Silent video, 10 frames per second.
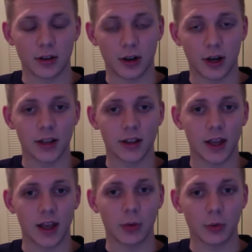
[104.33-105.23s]
like
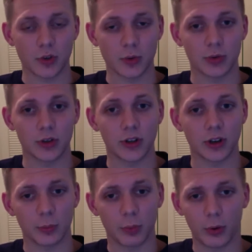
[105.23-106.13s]
that, which will
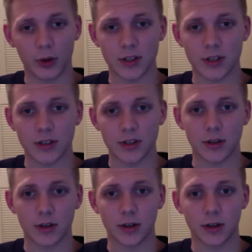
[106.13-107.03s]
deduct points
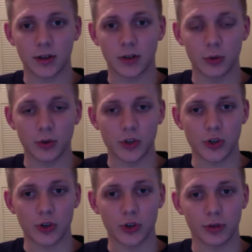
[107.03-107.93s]
towards
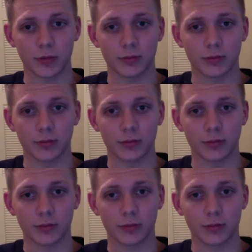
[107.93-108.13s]
your,